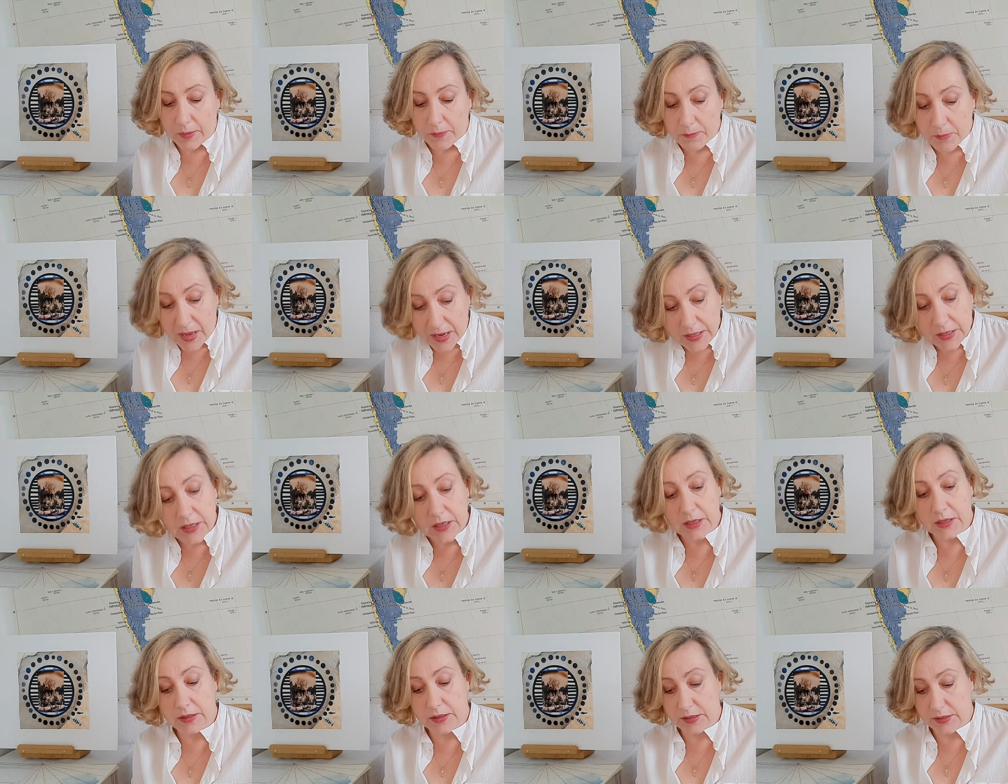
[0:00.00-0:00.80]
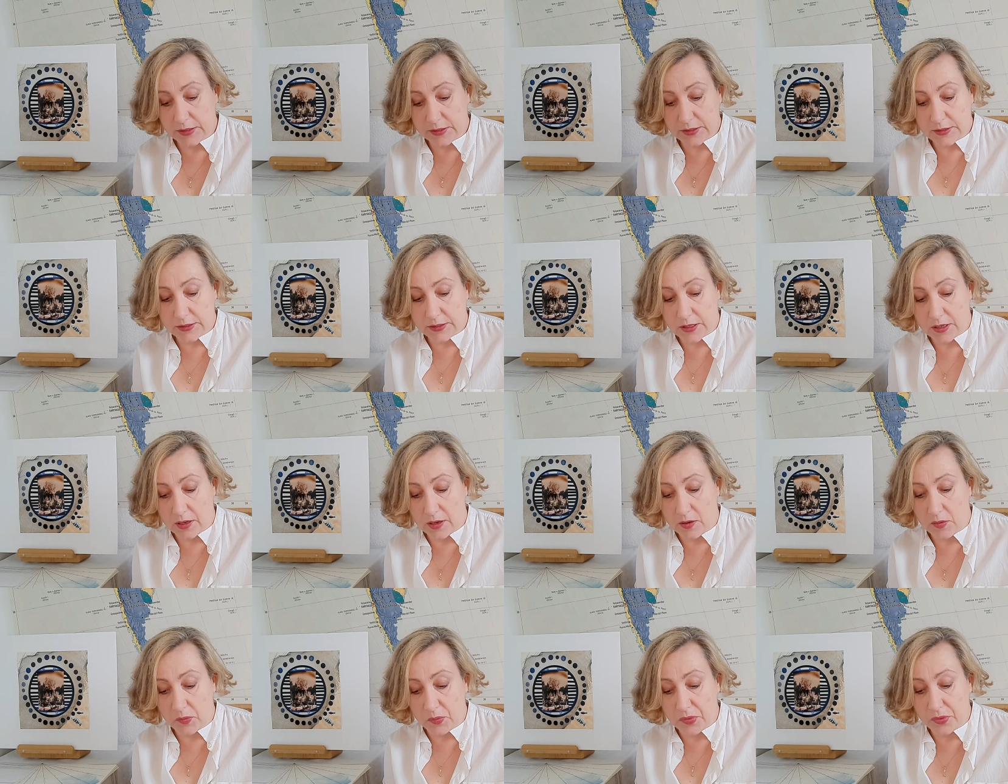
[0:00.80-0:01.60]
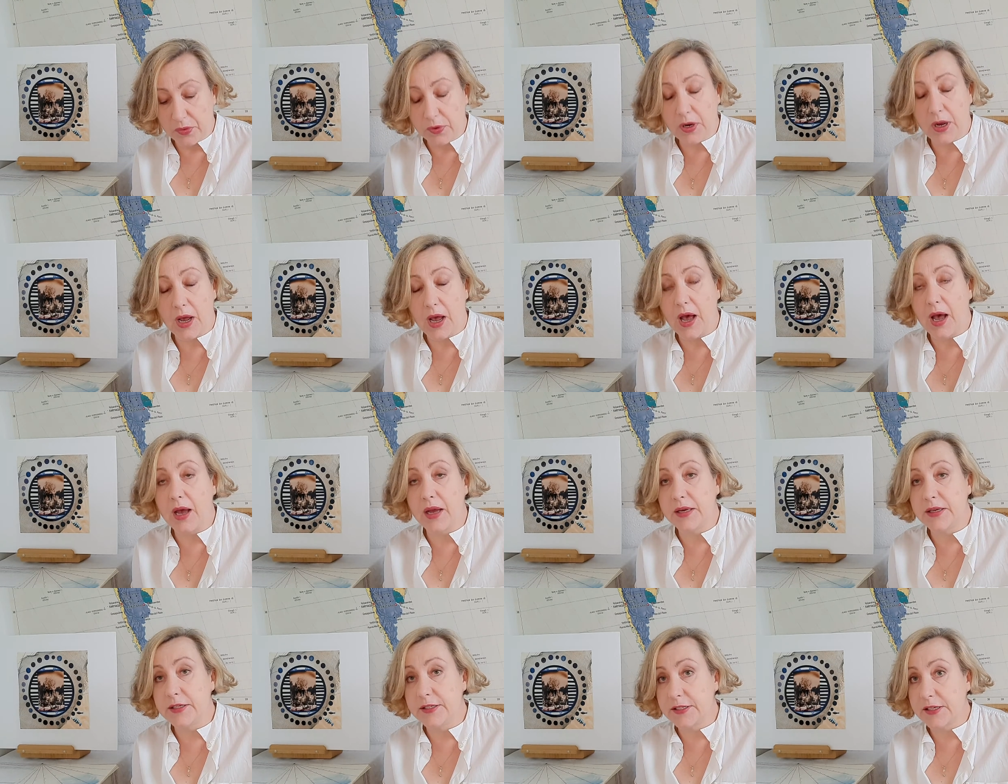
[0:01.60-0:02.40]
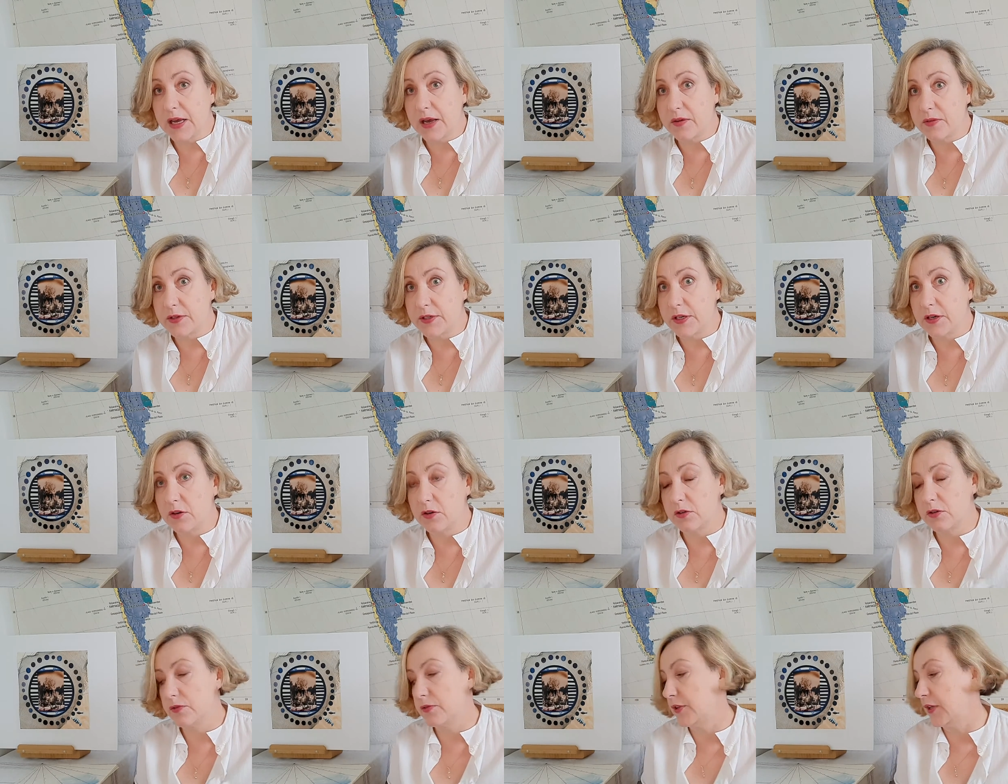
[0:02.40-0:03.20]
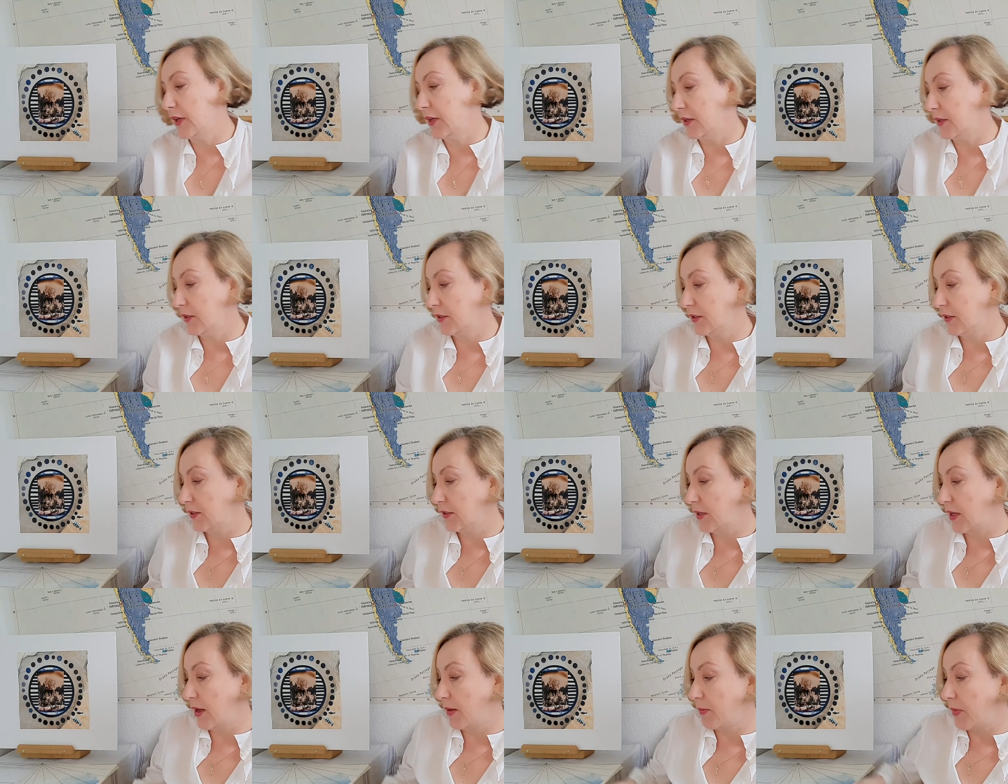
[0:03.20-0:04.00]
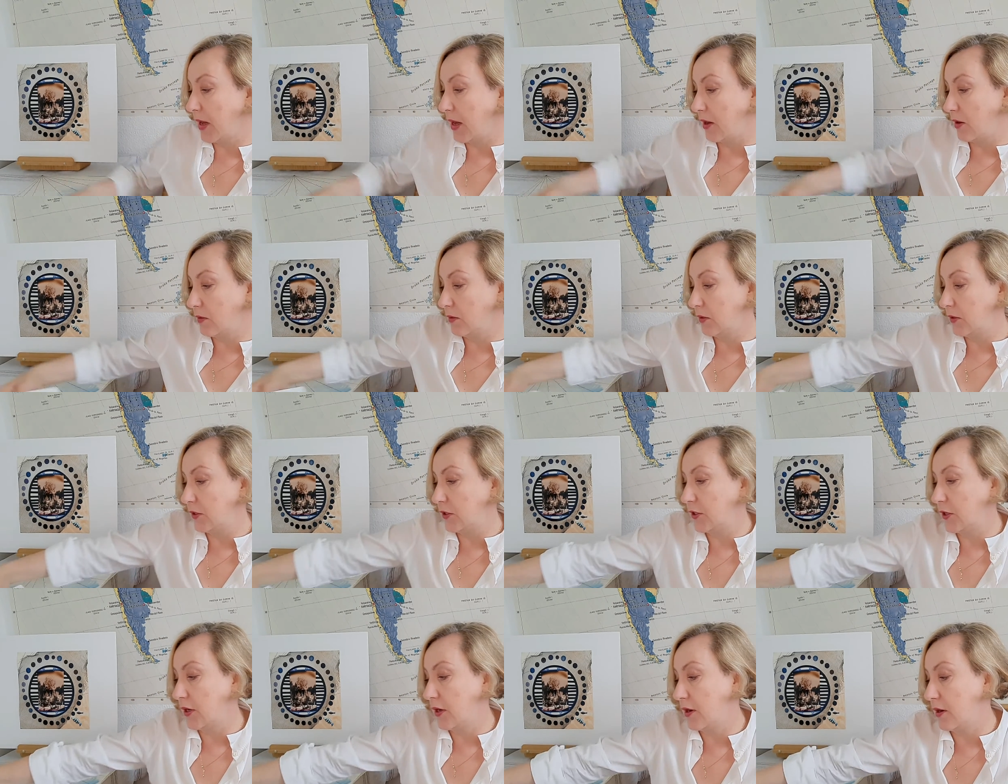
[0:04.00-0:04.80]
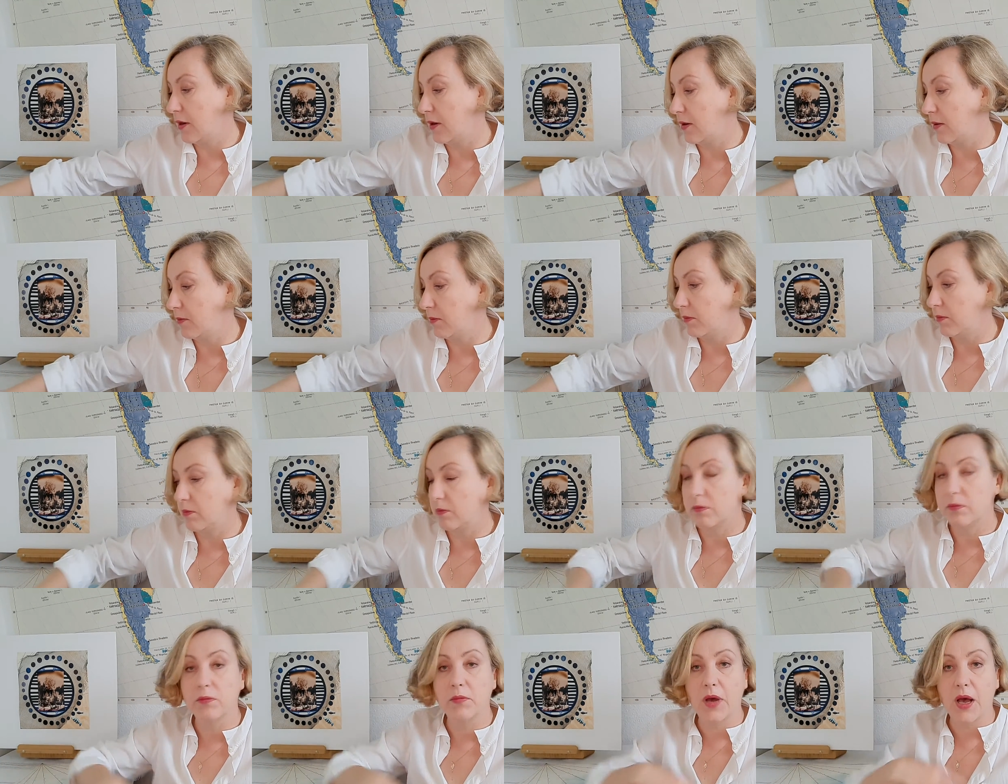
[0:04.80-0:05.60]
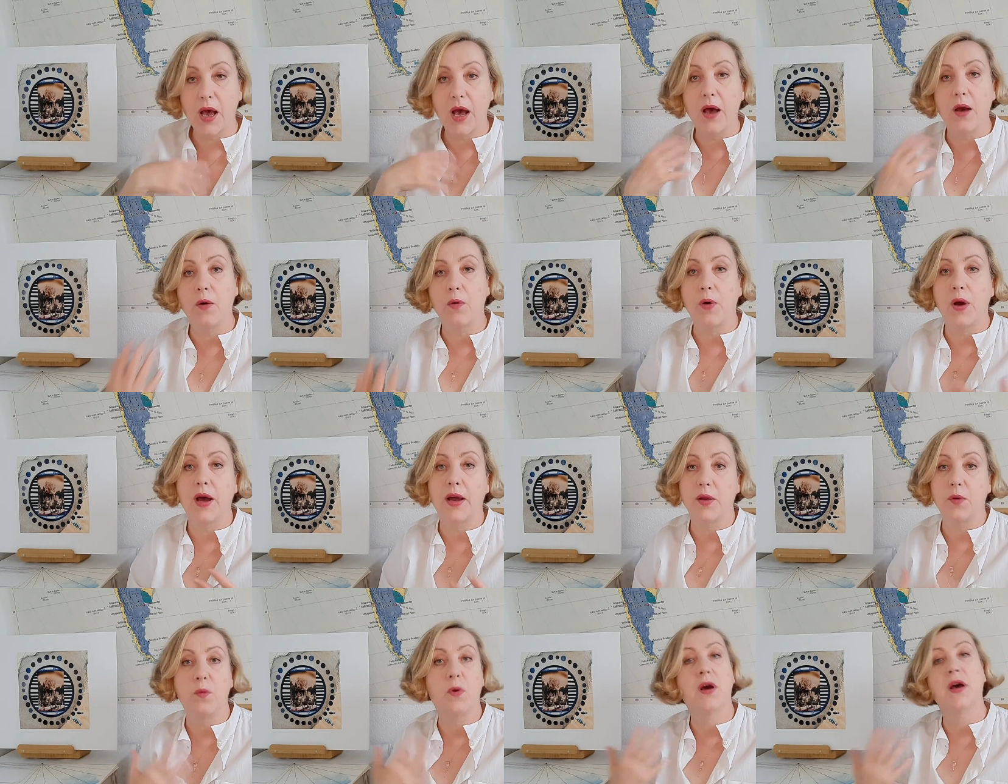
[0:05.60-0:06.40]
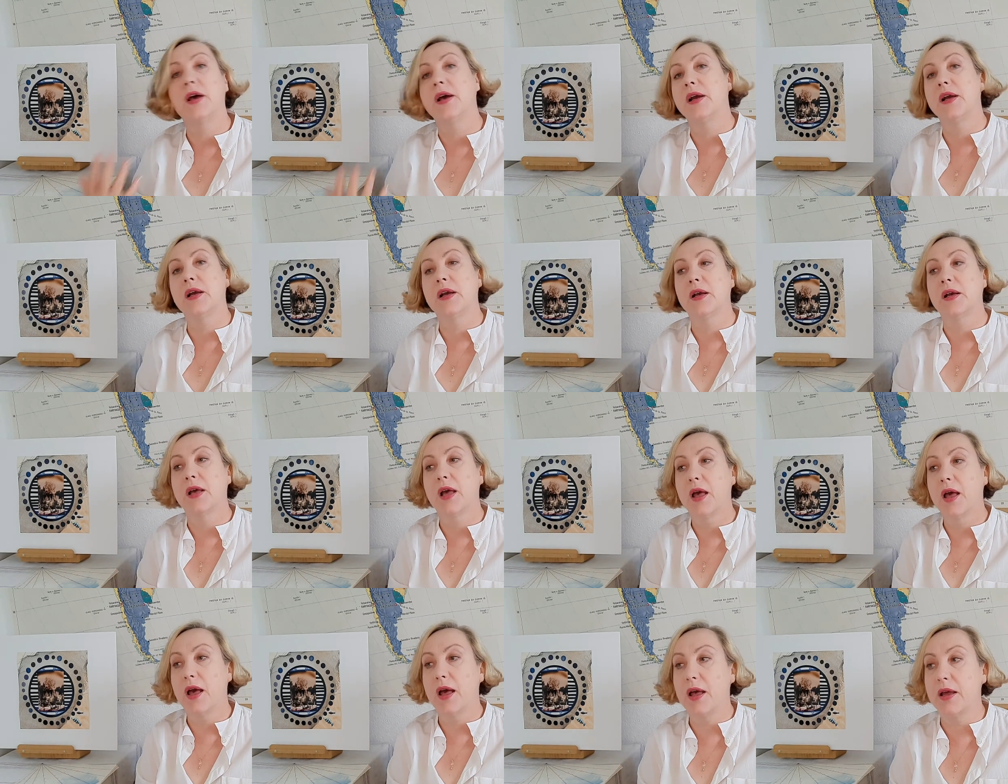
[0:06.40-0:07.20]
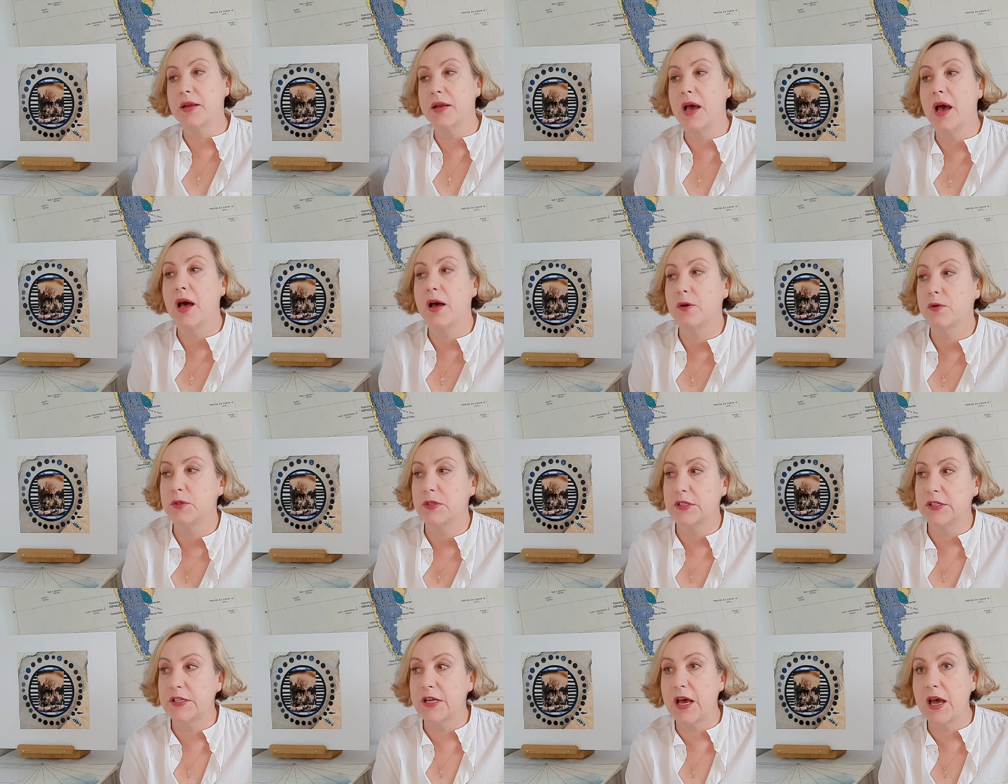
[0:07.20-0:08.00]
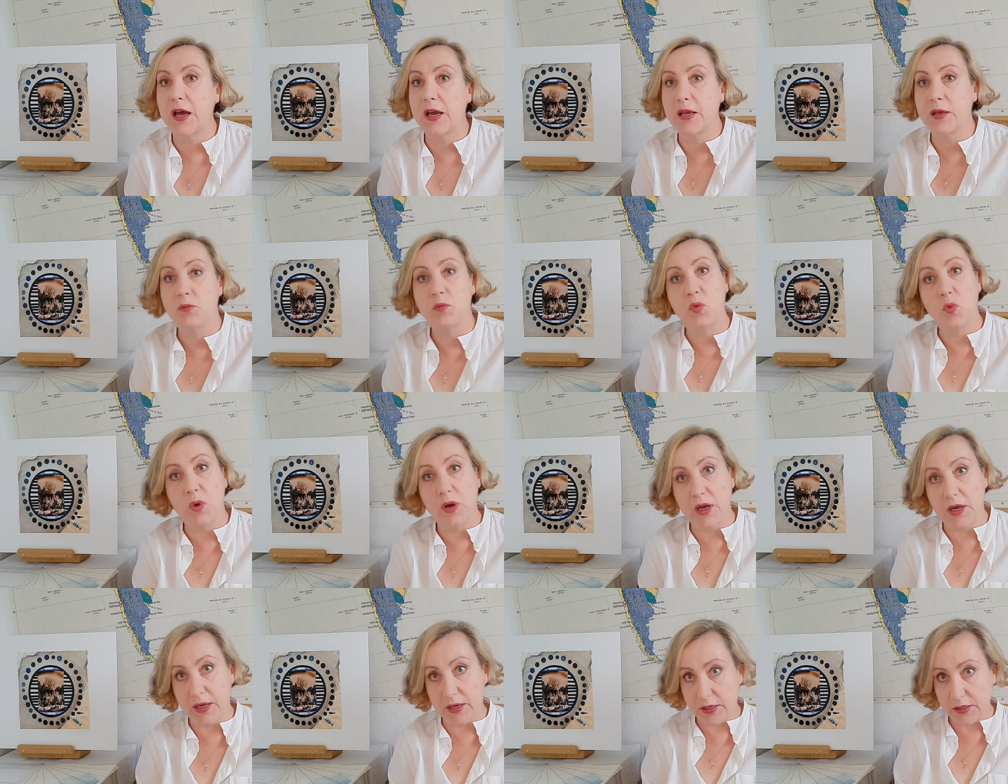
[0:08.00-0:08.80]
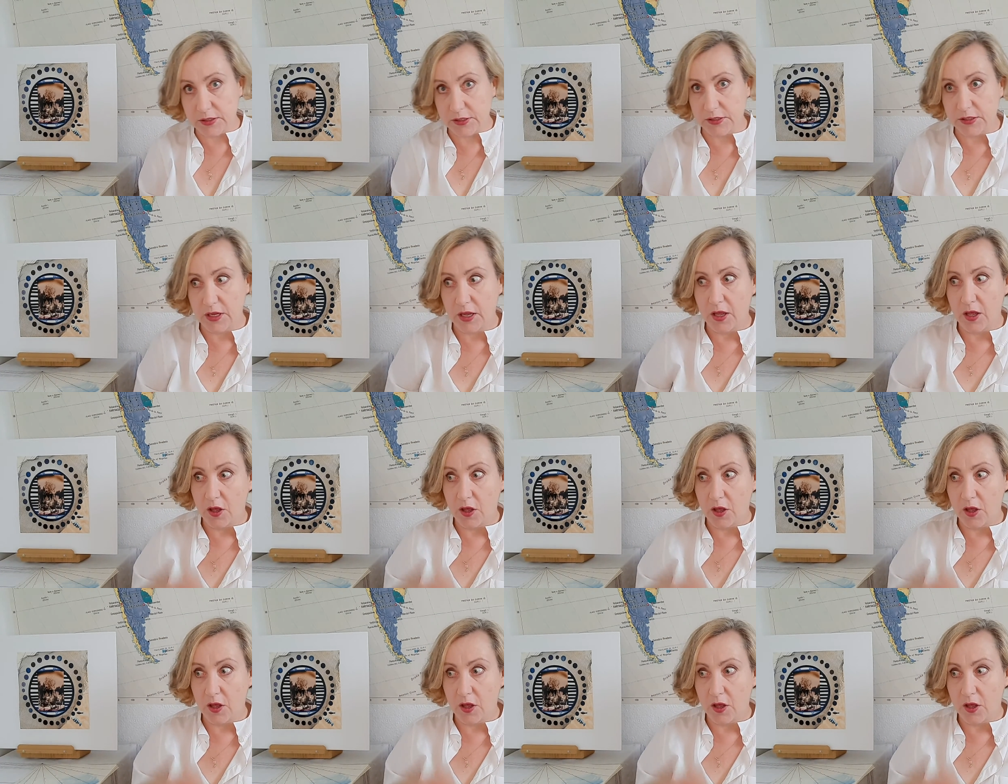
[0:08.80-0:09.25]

Making this book, I discovered a lot of things about how I work and how time works